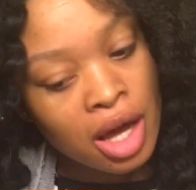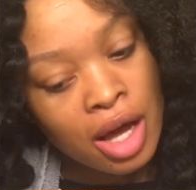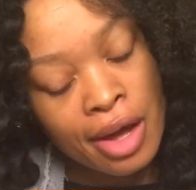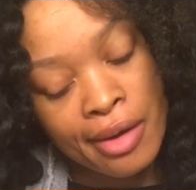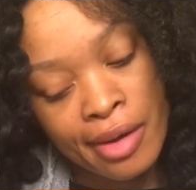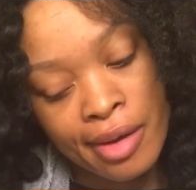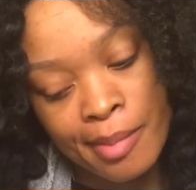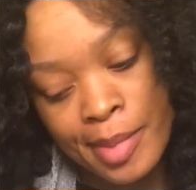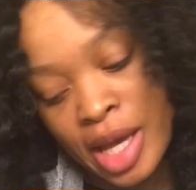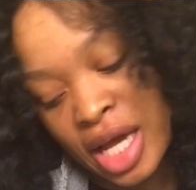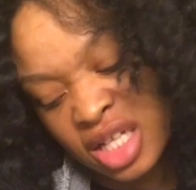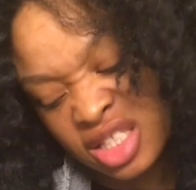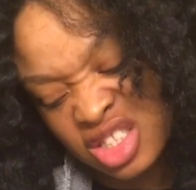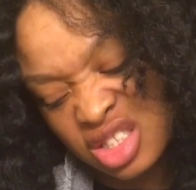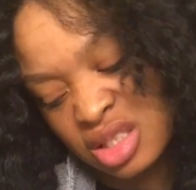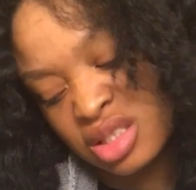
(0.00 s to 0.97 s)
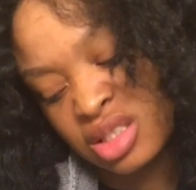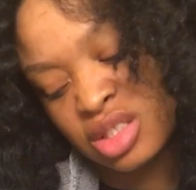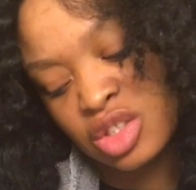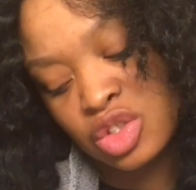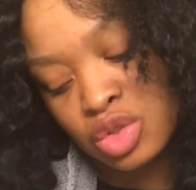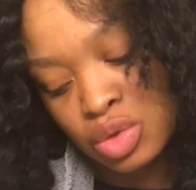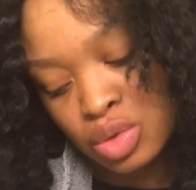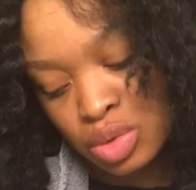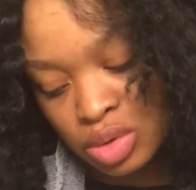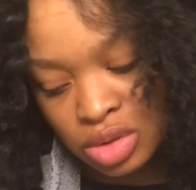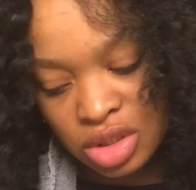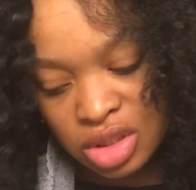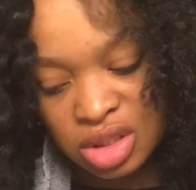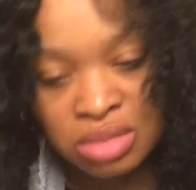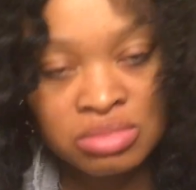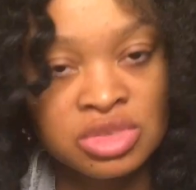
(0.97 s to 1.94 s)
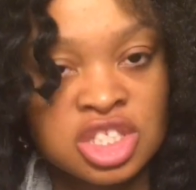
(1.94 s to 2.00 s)
I just used
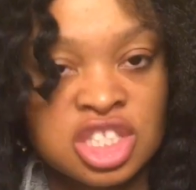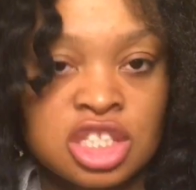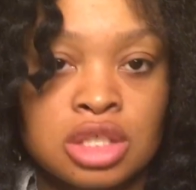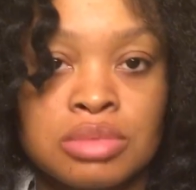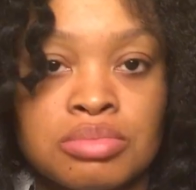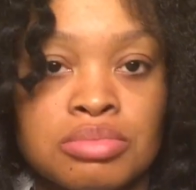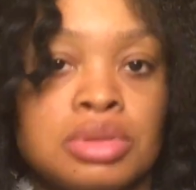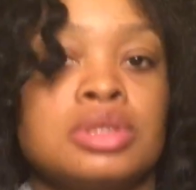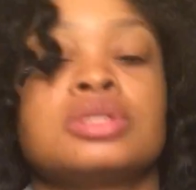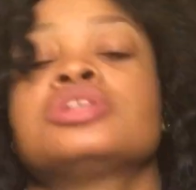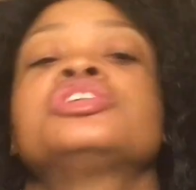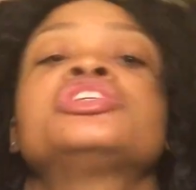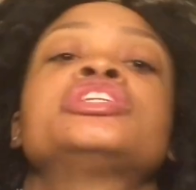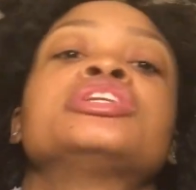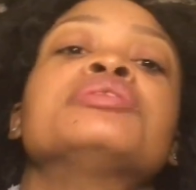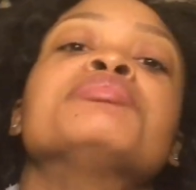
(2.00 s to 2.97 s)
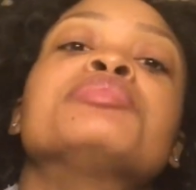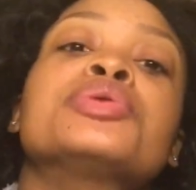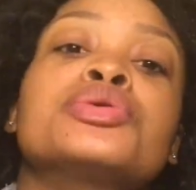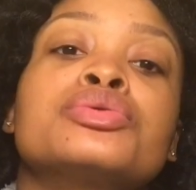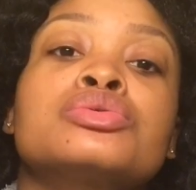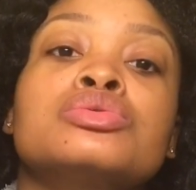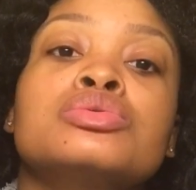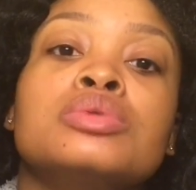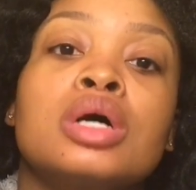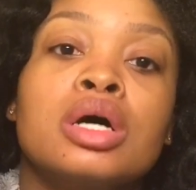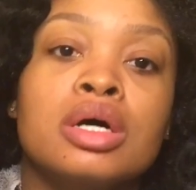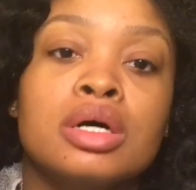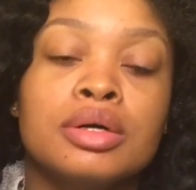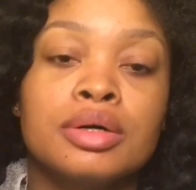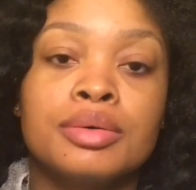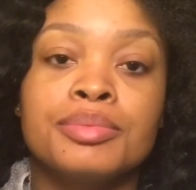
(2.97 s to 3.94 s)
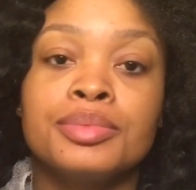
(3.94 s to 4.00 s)
some cheap shampoo,
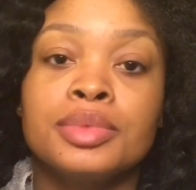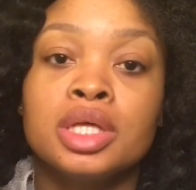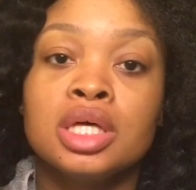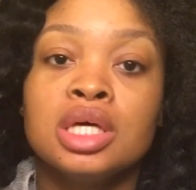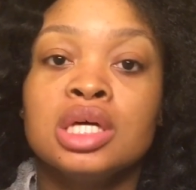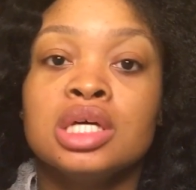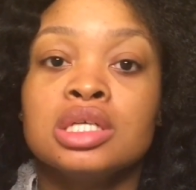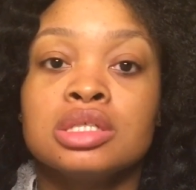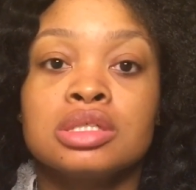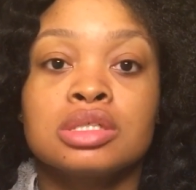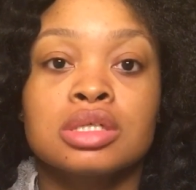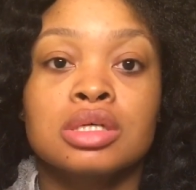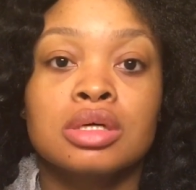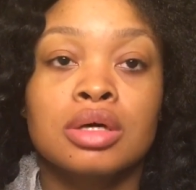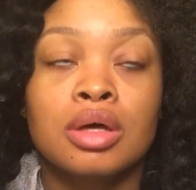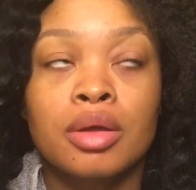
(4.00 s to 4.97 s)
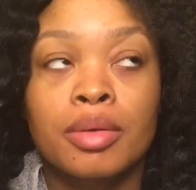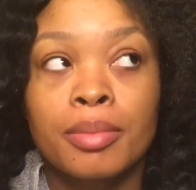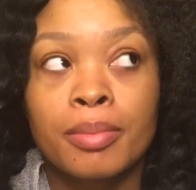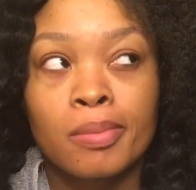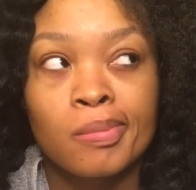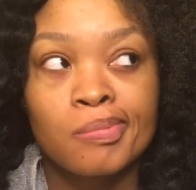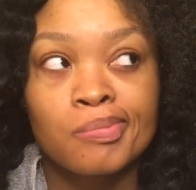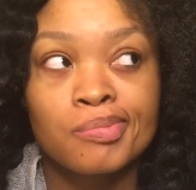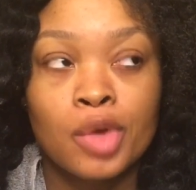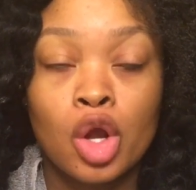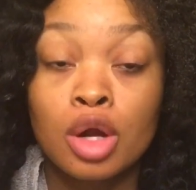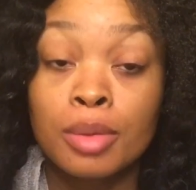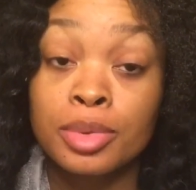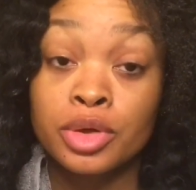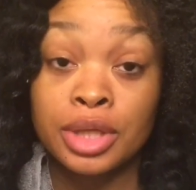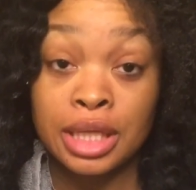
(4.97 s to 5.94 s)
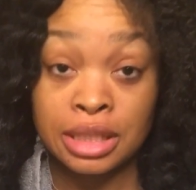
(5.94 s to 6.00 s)
some
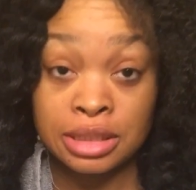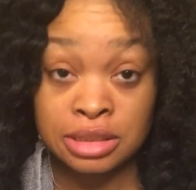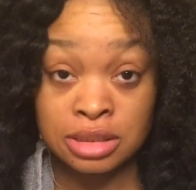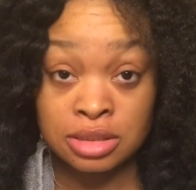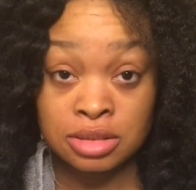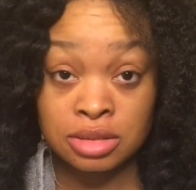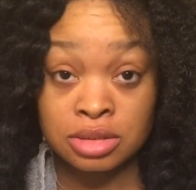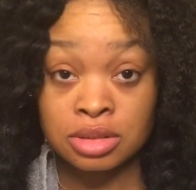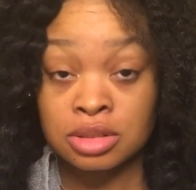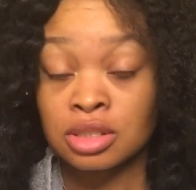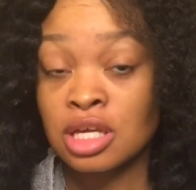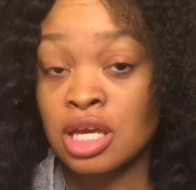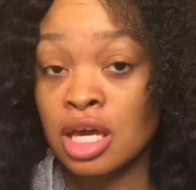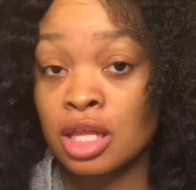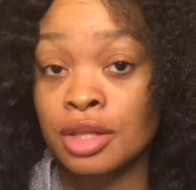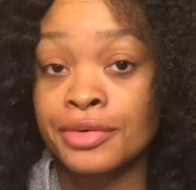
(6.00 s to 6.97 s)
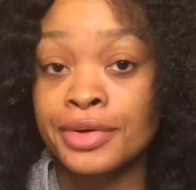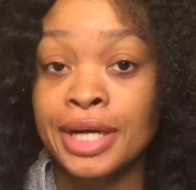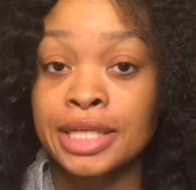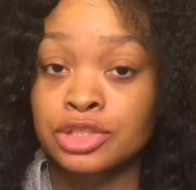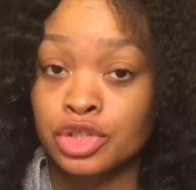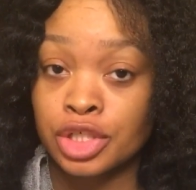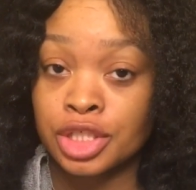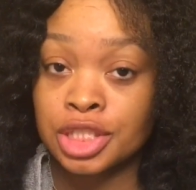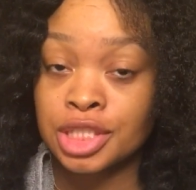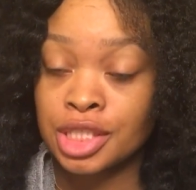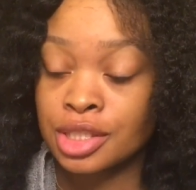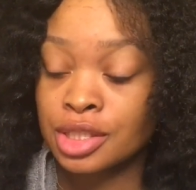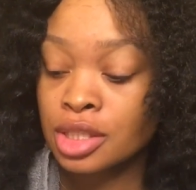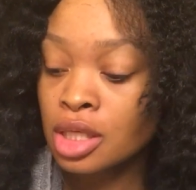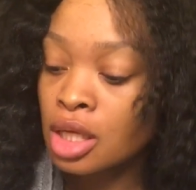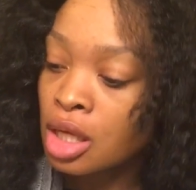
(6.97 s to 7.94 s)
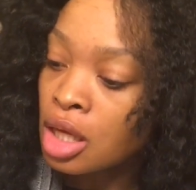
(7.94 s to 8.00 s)
herbal essence, Hello
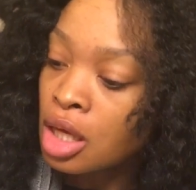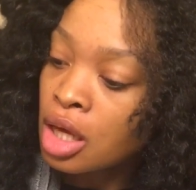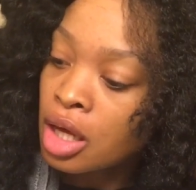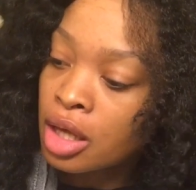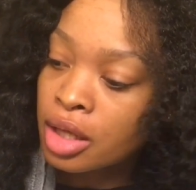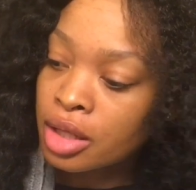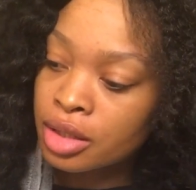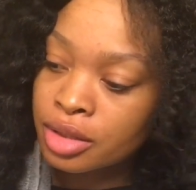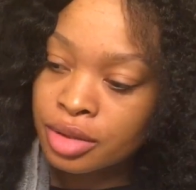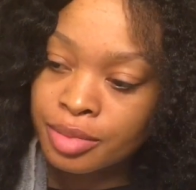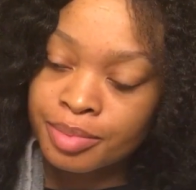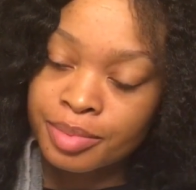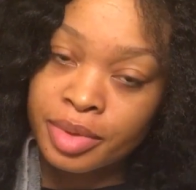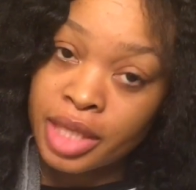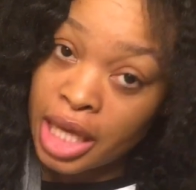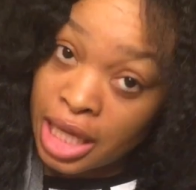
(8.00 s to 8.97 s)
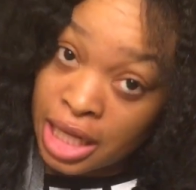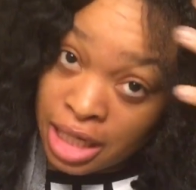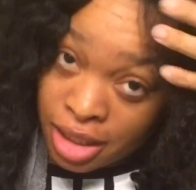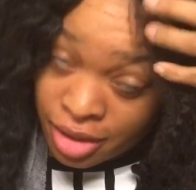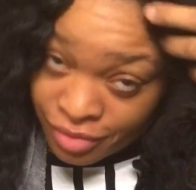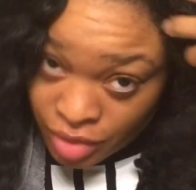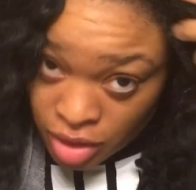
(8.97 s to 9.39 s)
Hydration, and I have